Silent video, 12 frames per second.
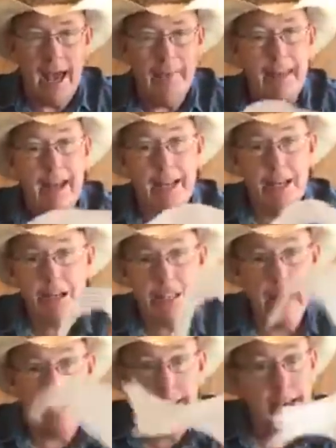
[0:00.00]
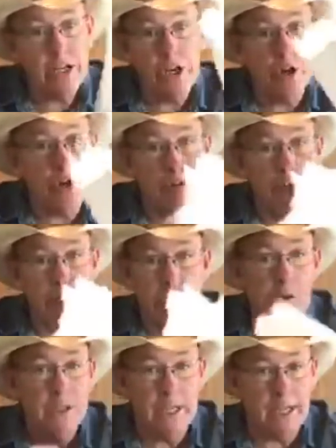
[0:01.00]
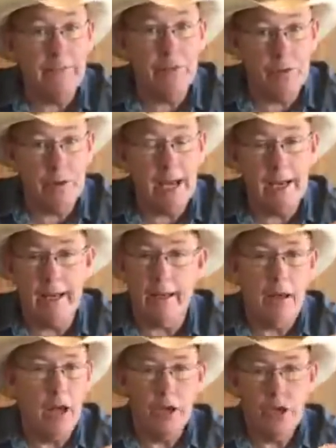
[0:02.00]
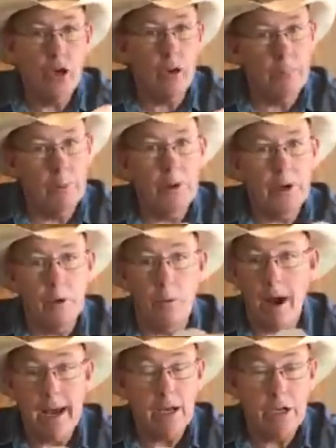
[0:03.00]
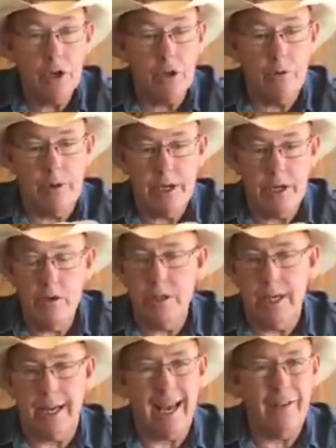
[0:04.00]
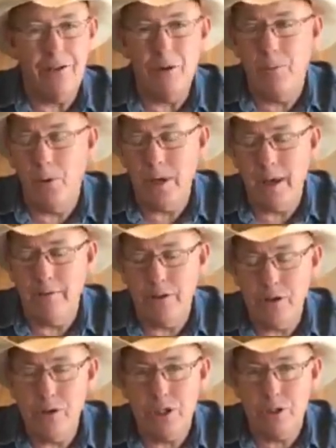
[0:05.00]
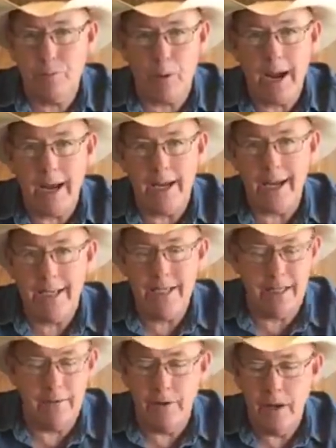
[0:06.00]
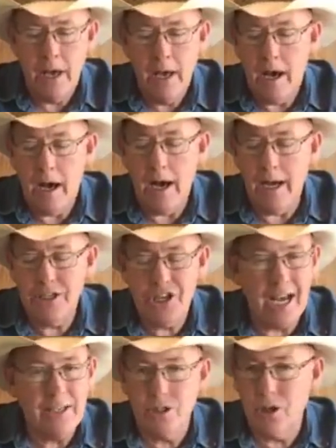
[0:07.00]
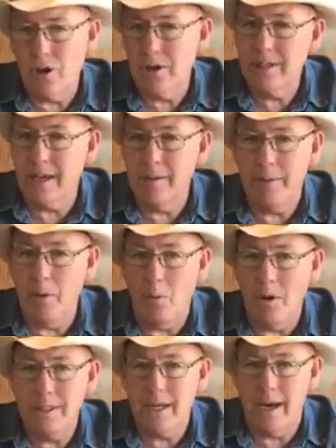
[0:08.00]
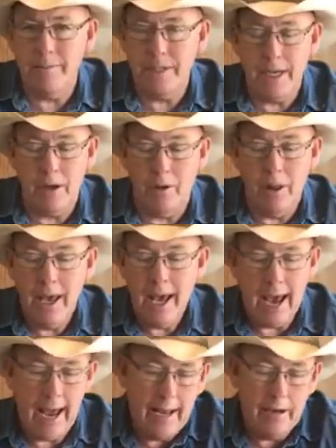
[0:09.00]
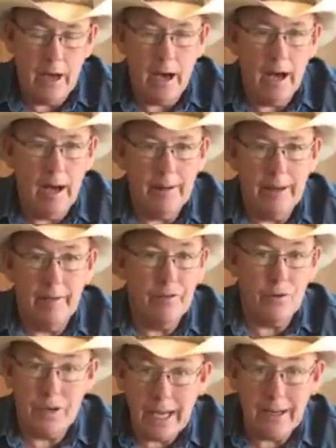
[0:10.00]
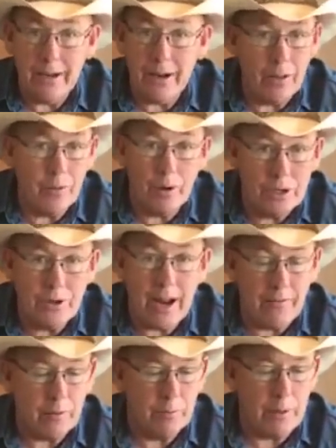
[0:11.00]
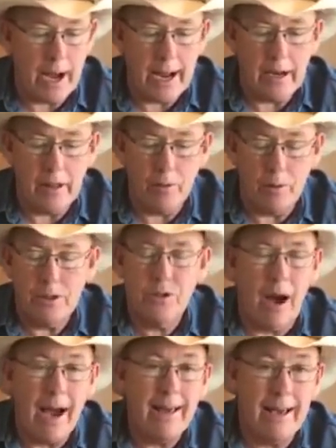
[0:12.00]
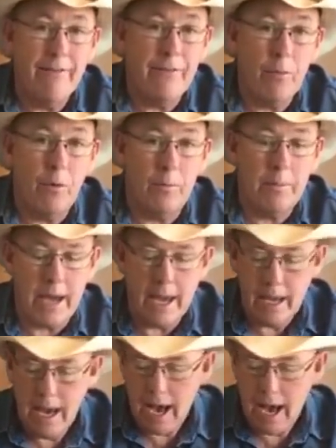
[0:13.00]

and then it's and then you can reuse it if you need it you can put it away and you can reuse it. If you put if you use spray adhesive, uh, chances are it's going to be a one-time deal, and uh, if you need another one, you'd have to buy another one. So I, if it were me,